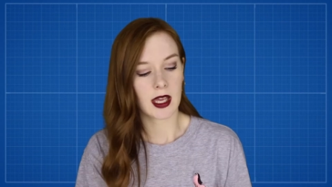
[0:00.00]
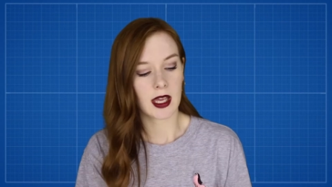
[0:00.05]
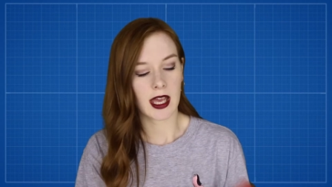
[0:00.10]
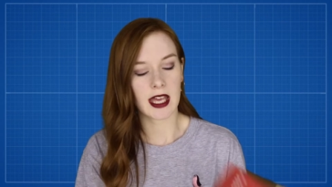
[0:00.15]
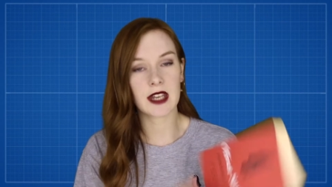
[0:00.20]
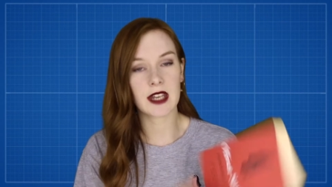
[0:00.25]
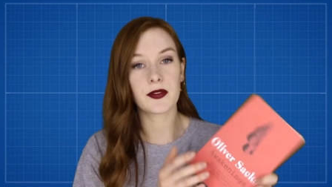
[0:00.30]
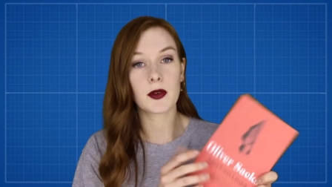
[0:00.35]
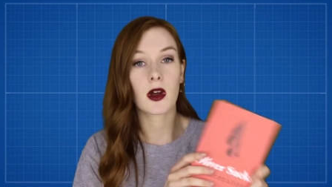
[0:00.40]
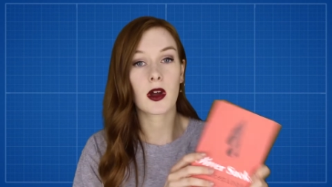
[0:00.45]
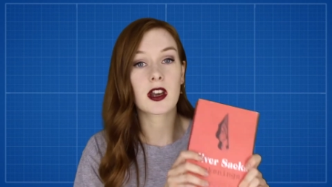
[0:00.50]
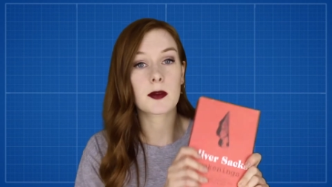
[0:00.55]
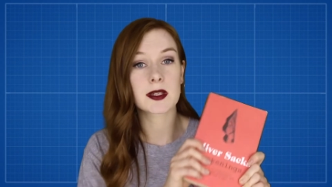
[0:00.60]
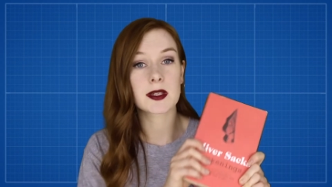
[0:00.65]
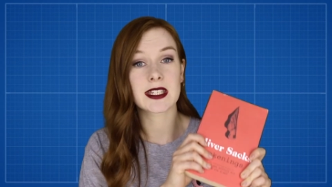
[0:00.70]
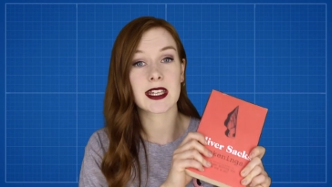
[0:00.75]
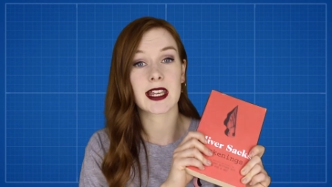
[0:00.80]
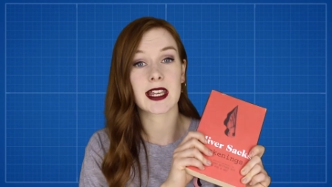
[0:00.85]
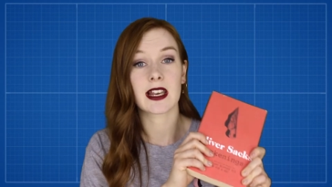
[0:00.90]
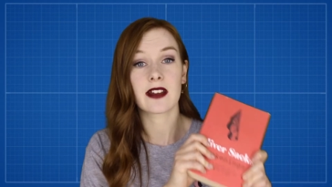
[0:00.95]
And if you aren't a
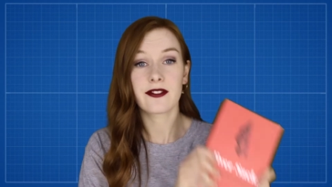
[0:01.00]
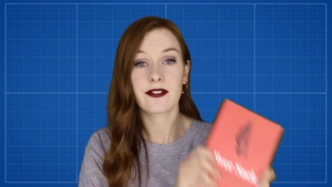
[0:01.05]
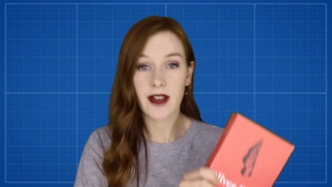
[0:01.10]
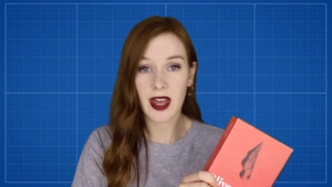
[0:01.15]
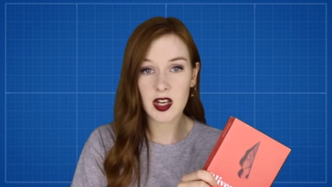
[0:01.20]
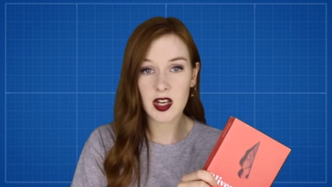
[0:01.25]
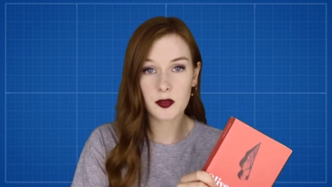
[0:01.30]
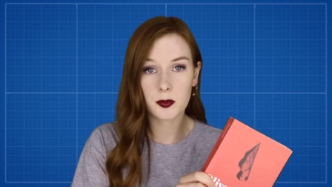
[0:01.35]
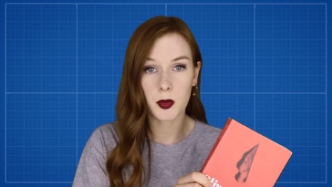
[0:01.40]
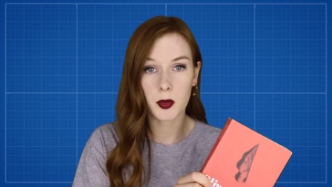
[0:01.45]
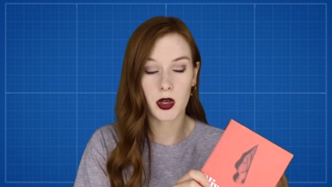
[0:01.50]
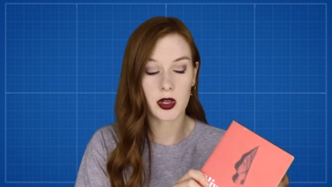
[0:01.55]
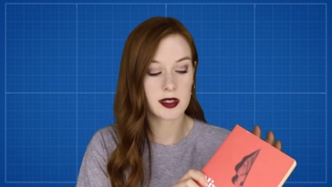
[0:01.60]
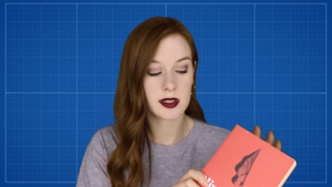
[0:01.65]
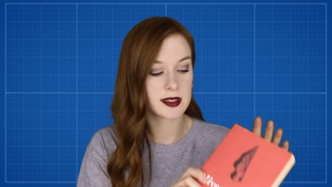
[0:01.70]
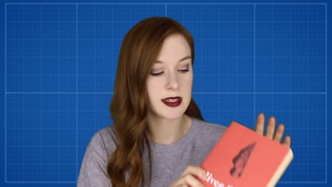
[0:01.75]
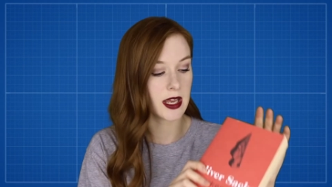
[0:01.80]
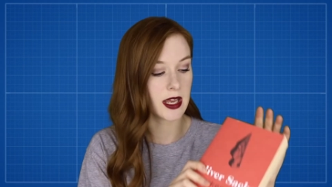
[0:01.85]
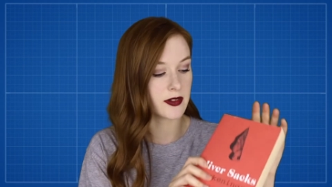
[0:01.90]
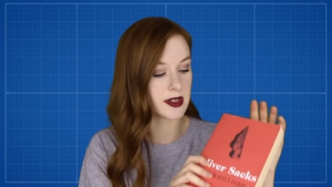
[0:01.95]
particular fan of
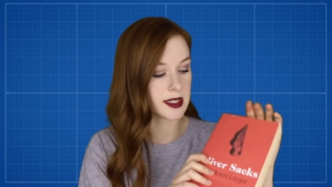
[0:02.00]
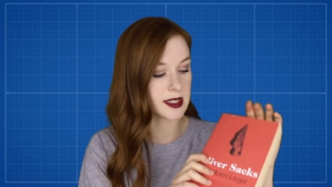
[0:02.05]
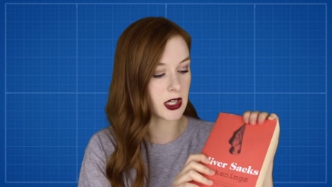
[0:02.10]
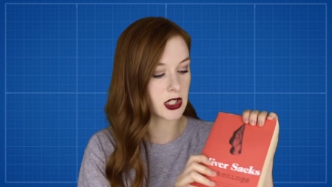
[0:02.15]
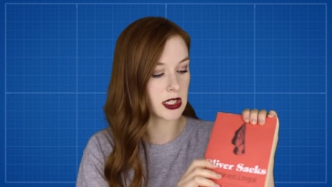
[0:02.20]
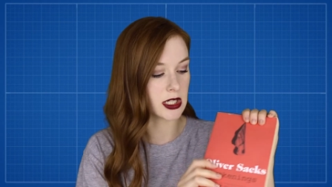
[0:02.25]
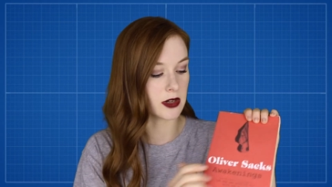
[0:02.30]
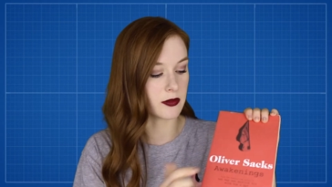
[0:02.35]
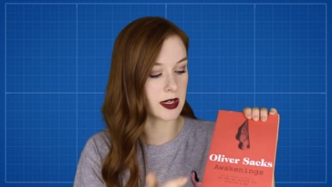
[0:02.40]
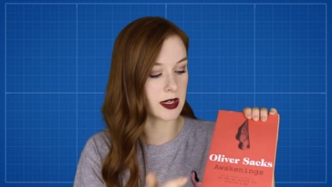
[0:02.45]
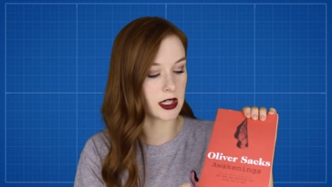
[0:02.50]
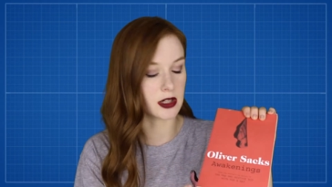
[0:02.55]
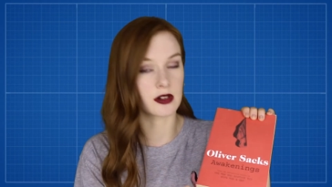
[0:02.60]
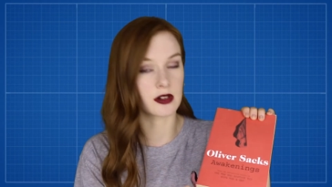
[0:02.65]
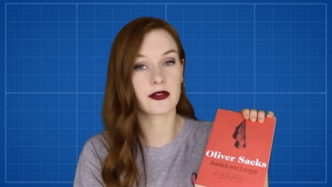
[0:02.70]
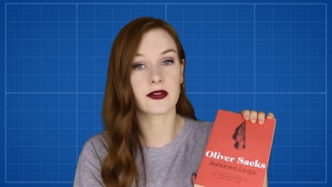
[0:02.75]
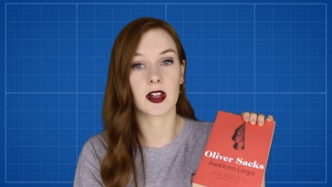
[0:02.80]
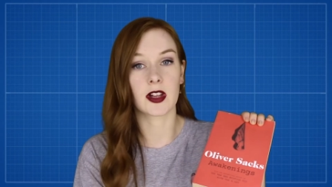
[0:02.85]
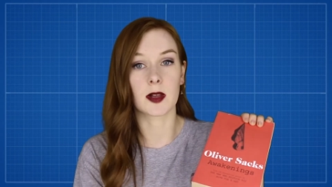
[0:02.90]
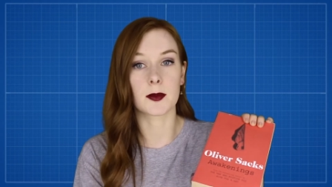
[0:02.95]
books, there is actually a really good
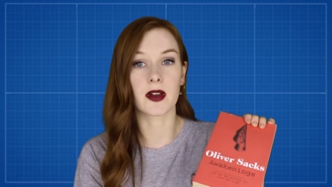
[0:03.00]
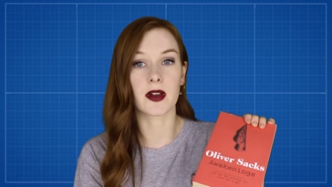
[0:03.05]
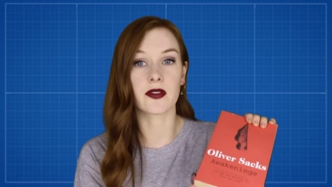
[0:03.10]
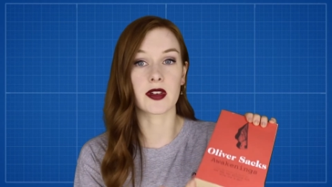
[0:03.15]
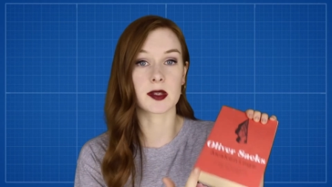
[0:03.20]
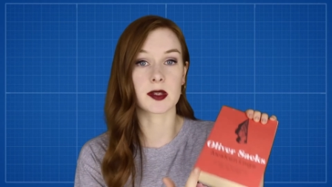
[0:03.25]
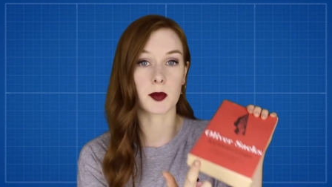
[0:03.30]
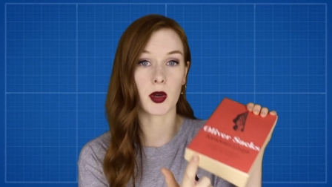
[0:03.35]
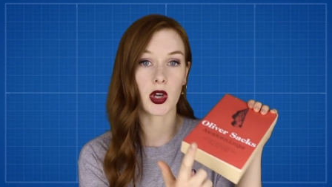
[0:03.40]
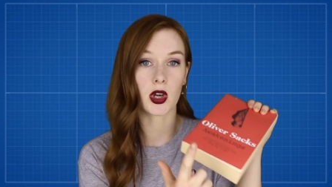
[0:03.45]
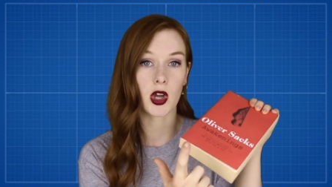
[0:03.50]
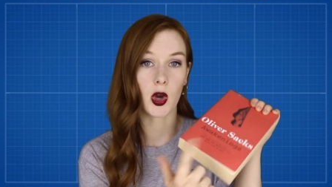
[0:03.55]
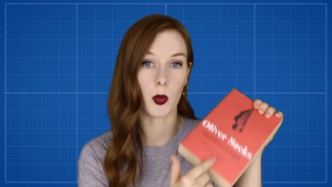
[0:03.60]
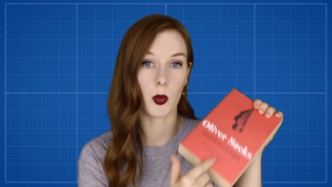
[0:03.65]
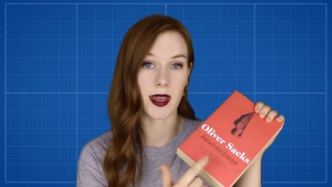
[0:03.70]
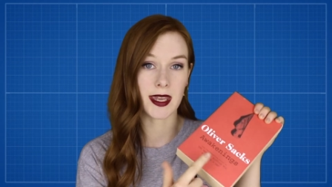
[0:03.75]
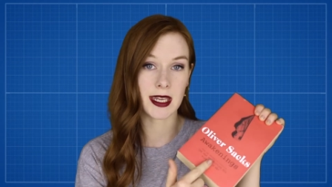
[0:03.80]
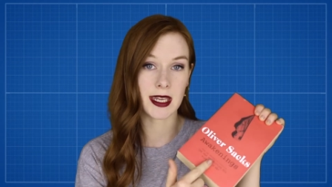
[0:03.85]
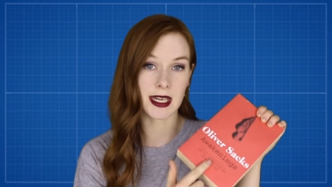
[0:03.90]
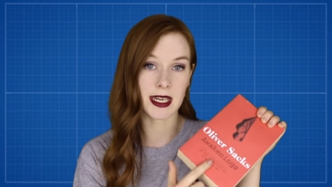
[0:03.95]
film of his book
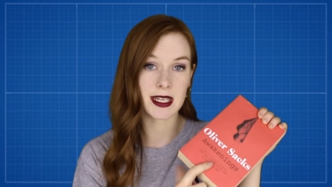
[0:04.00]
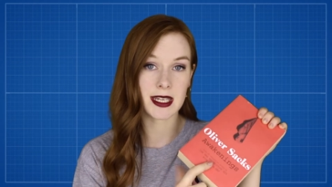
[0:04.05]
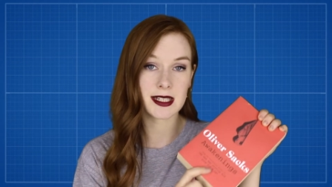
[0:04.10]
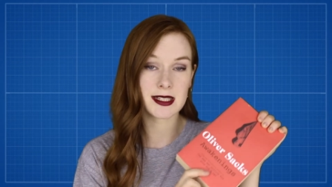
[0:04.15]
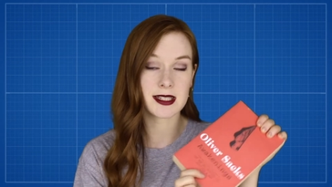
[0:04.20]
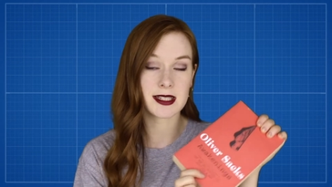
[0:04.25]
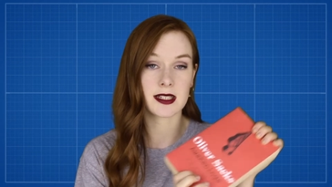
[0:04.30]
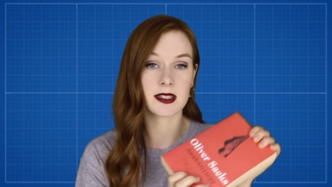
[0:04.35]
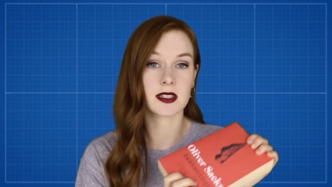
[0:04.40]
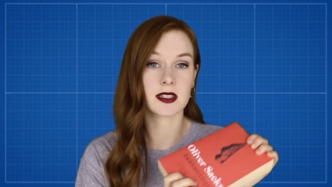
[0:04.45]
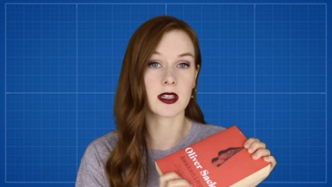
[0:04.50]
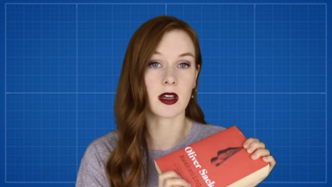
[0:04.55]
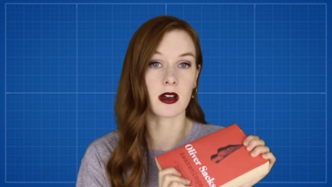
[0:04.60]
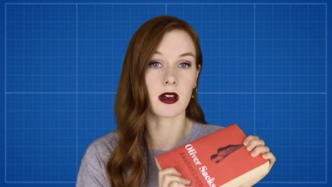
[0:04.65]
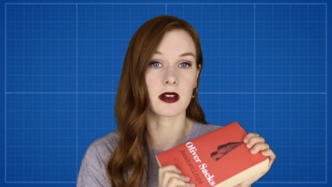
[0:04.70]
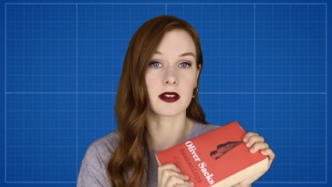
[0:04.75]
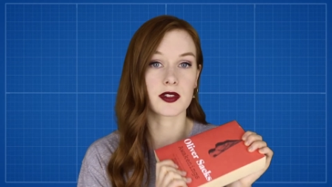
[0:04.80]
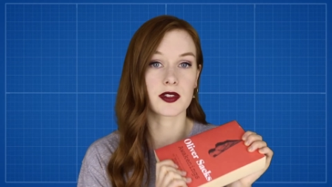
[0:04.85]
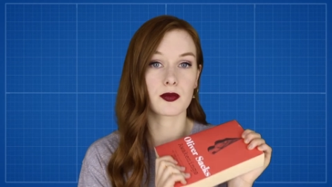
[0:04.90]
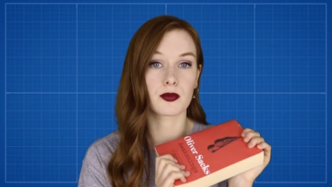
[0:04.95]
Awakenings that
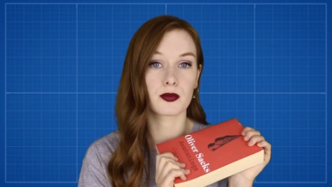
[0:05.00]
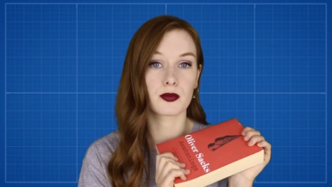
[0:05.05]
stars